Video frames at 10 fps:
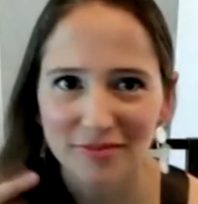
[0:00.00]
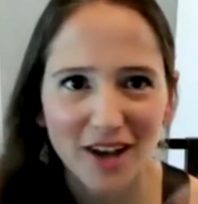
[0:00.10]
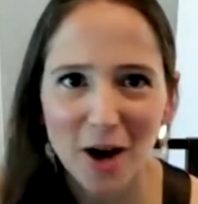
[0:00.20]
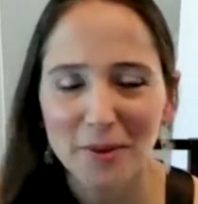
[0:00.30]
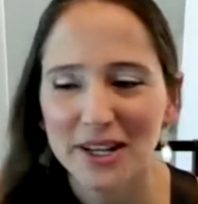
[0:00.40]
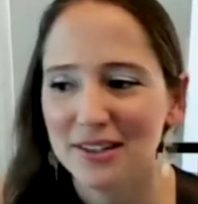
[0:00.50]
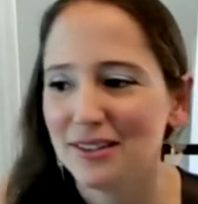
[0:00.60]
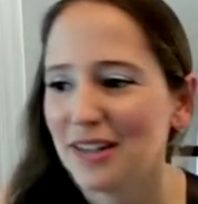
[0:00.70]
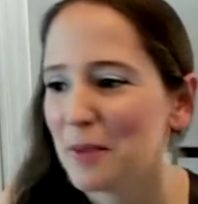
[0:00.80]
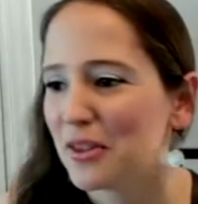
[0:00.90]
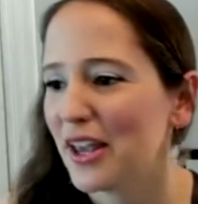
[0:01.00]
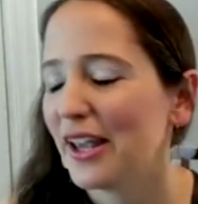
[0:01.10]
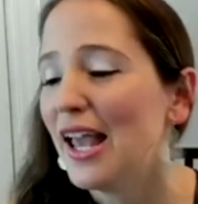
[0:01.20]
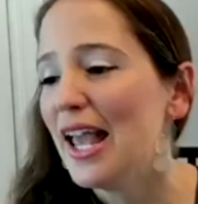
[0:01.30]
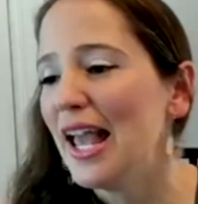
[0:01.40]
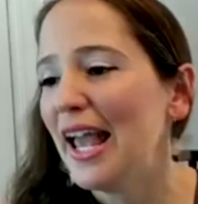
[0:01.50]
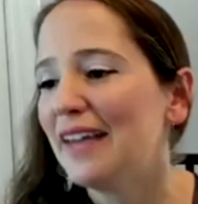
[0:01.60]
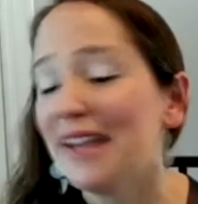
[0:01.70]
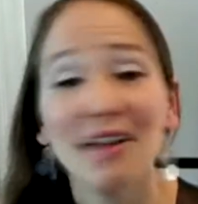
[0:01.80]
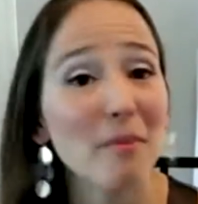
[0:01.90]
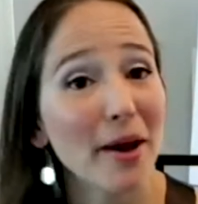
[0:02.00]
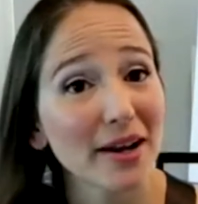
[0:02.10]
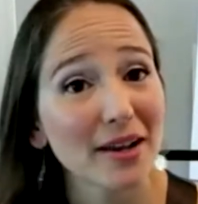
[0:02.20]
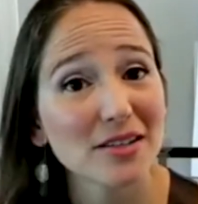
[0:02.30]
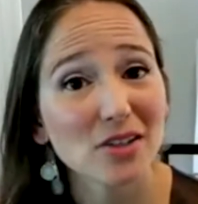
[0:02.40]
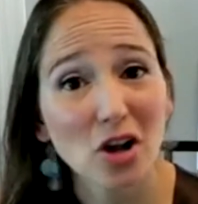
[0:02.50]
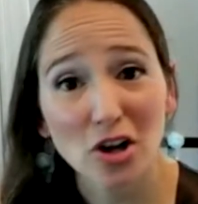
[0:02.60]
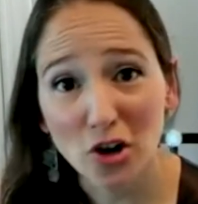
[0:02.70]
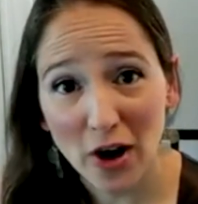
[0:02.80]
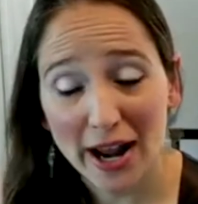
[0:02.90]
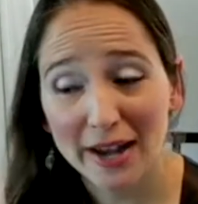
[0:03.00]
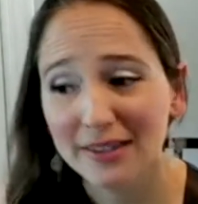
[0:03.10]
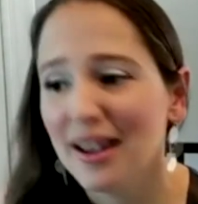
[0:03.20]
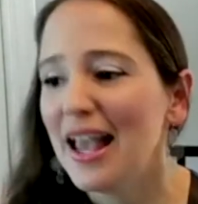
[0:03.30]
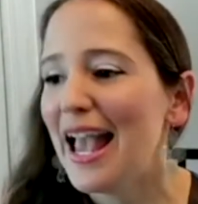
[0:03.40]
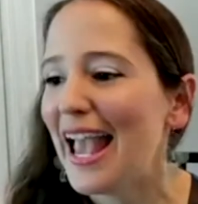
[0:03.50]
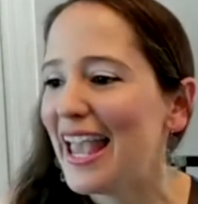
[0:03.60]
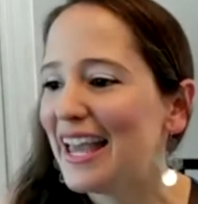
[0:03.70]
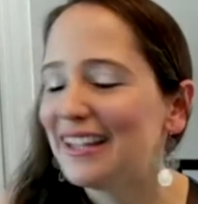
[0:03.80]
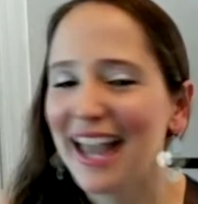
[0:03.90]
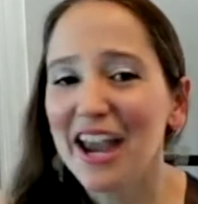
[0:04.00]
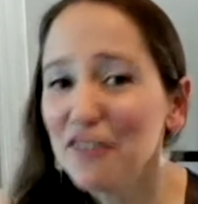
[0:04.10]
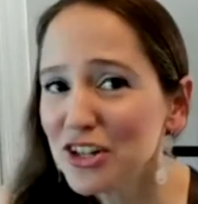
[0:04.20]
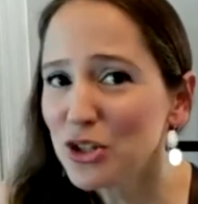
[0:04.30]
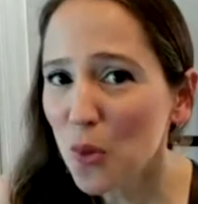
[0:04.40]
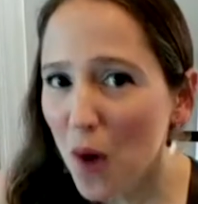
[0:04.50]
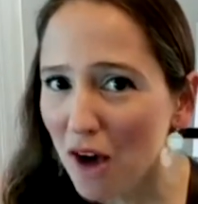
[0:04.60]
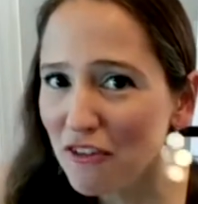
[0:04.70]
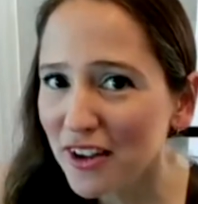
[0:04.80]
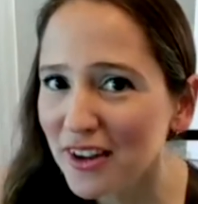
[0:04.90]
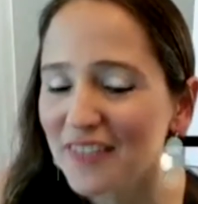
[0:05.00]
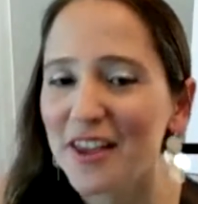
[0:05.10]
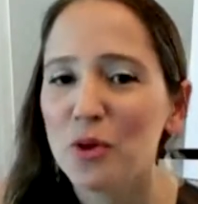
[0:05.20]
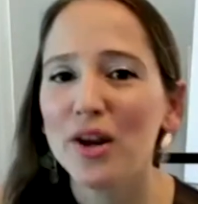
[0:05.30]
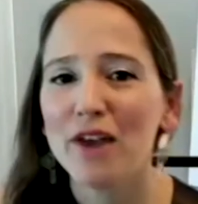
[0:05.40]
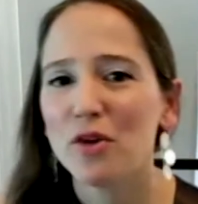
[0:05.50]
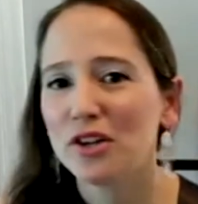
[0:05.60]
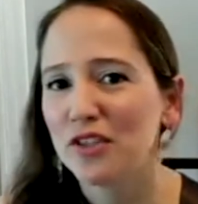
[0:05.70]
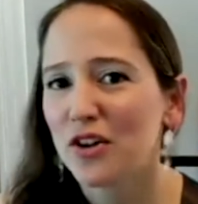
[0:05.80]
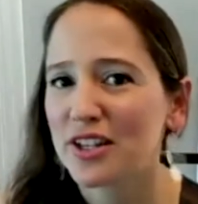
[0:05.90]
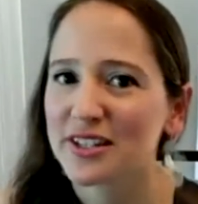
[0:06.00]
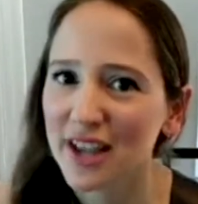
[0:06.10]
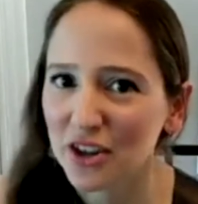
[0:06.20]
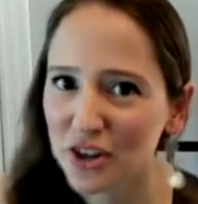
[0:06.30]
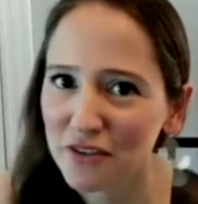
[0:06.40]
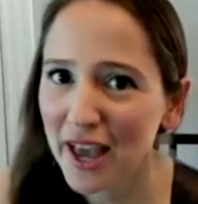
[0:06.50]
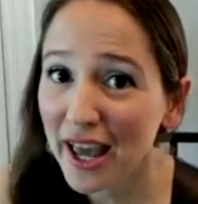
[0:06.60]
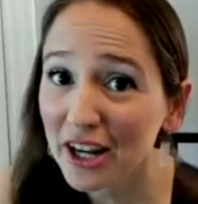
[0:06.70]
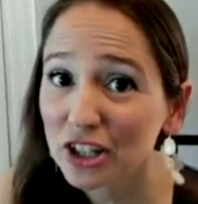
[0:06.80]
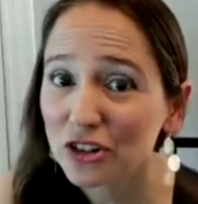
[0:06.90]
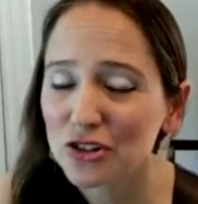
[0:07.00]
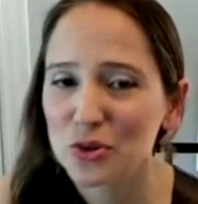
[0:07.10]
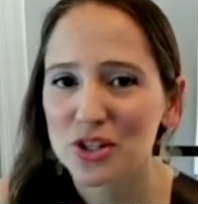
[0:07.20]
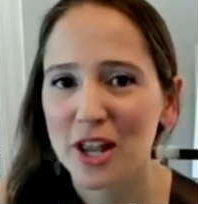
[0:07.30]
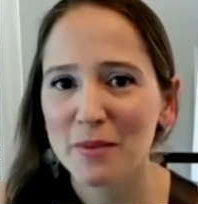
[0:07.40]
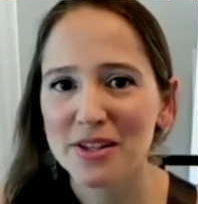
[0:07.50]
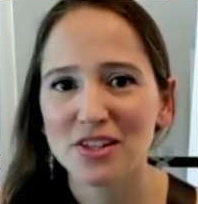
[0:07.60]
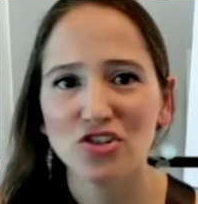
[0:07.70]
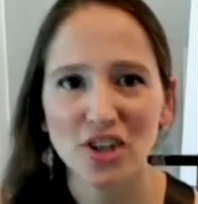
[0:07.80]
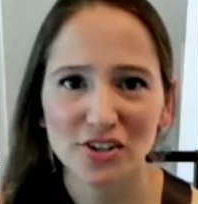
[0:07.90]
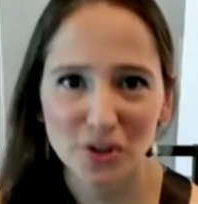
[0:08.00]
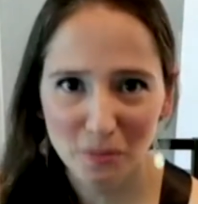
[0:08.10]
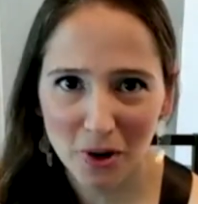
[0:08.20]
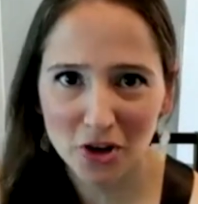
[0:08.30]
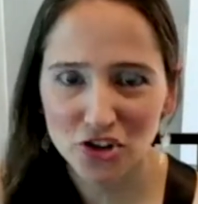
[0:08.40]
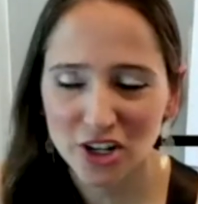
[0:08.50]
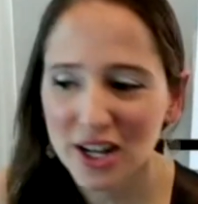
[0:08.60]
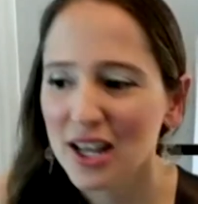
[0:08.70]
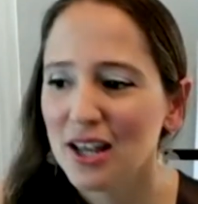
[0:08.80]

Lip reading: comedy type of thing, and they have a podcast. It's called Cracked, and every so often they would have one of their executive editors, whose name is Jason Pargin,